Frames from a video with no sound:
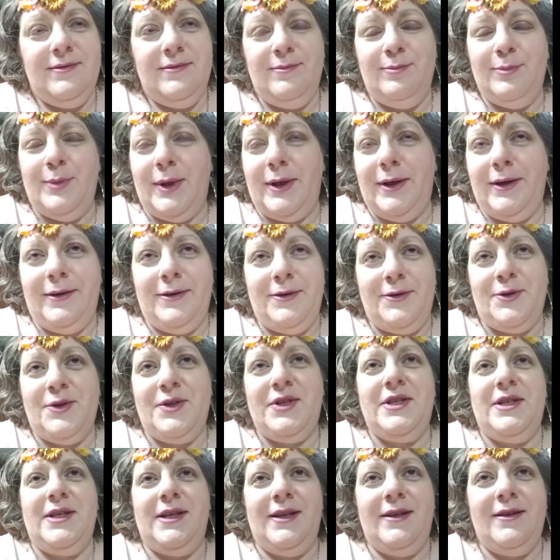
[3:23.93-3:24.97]
my
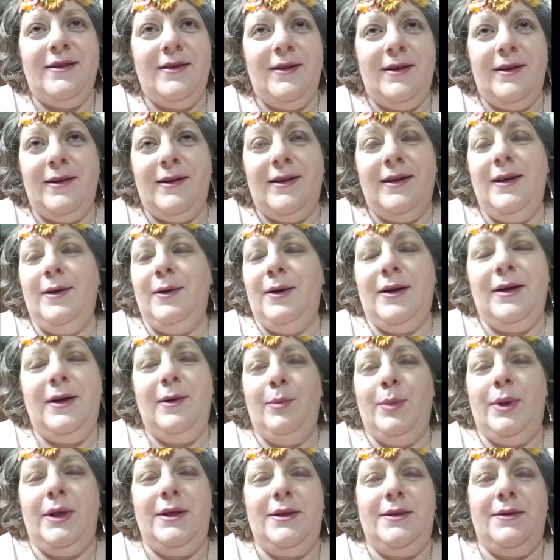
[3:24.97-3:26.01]
understanding,
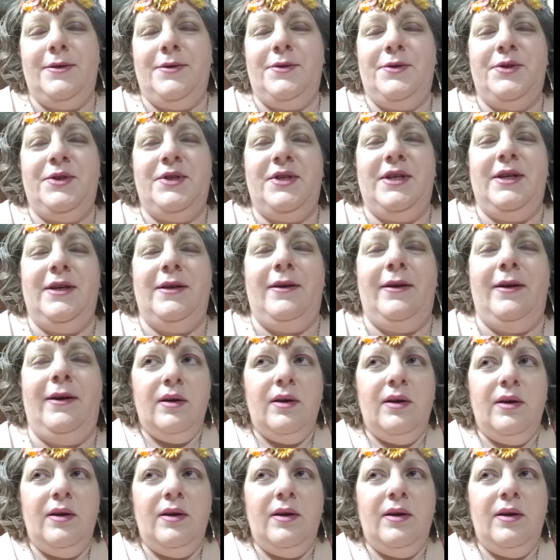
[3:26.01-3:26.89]
anybody's understanding.